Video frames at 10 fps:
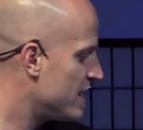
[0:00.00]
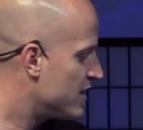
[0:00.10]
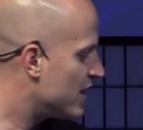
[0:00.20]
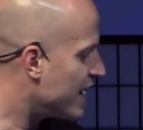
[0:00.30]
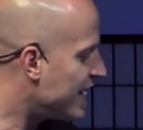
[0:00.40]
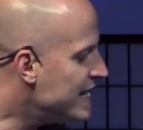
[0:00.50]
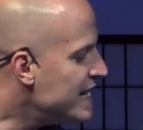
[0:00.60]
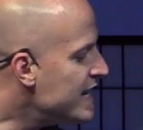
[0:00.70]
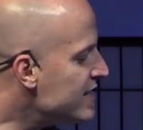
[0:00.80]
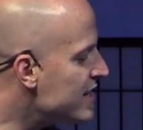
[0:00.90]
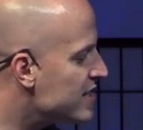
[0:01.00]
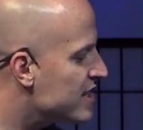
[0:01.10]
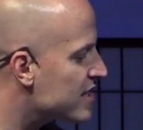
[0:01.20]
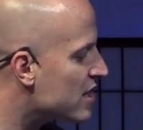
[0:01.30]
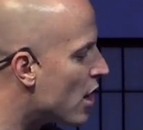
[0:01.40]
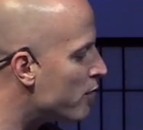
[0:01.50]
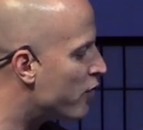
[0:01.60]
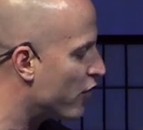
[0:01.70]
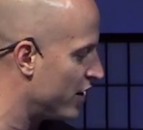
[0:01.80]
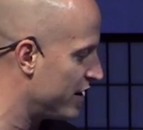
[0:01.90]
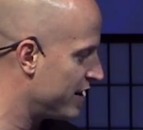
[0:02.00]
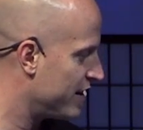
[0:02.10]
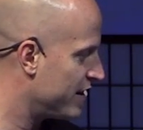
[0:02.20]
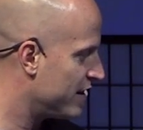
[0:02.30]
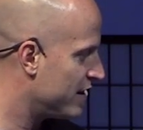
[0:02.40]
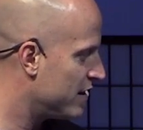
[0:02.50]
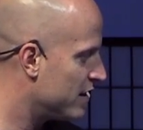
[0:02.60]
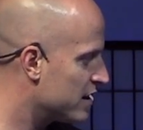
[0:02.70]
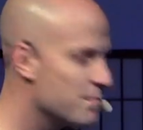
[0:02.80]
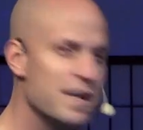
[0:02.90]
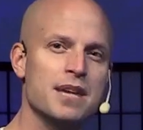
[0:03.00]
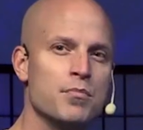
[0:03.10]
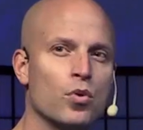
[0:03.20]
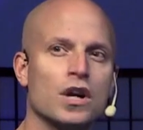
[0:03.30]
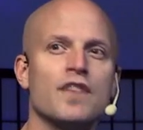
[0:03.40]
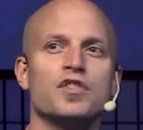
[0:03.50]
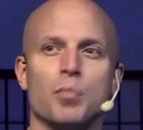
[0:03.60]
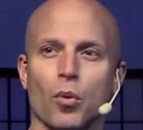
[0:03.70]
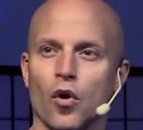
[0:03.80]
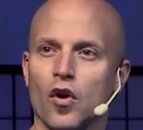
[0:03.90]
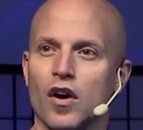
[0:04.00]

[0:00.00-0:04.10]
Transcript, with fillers: to ease his discomfort, to make him more comfortable.